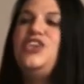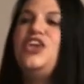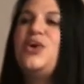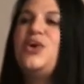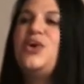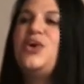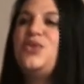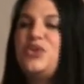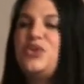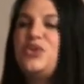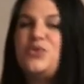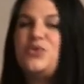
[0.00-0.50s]

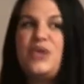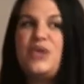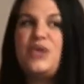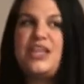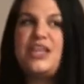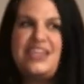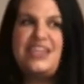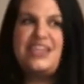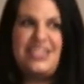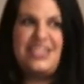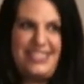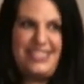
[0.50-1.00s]
Know your
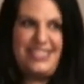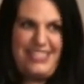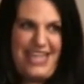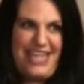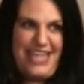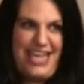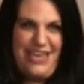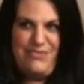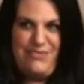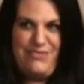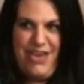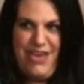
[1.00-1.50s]
witness
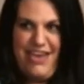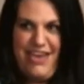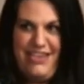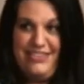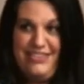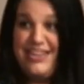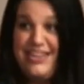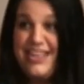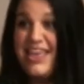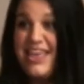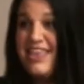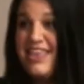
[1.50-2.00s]

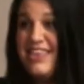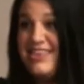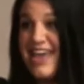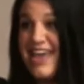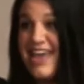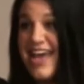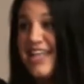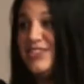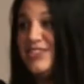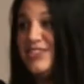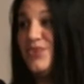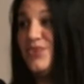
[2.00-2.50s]
statement.
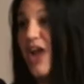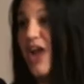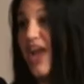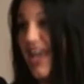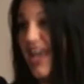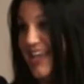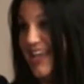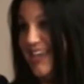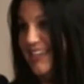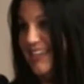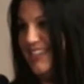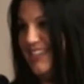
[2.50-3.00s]
That's
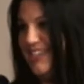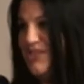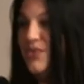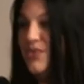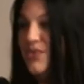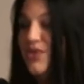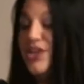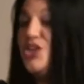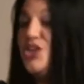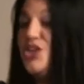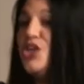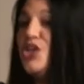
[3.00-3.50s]
right.
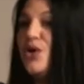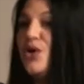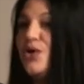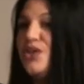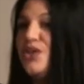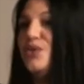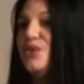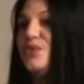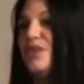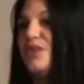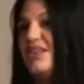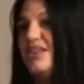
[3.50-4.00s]
You want to know
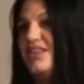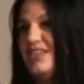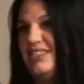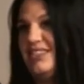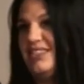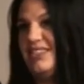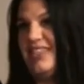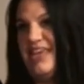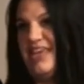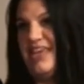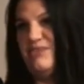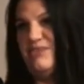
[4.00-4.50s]
your
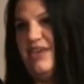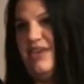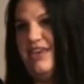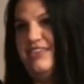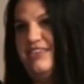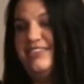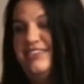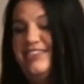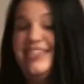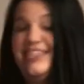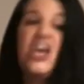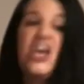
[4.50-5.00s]
witness
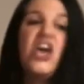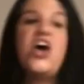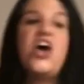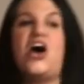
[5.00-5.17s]
statement.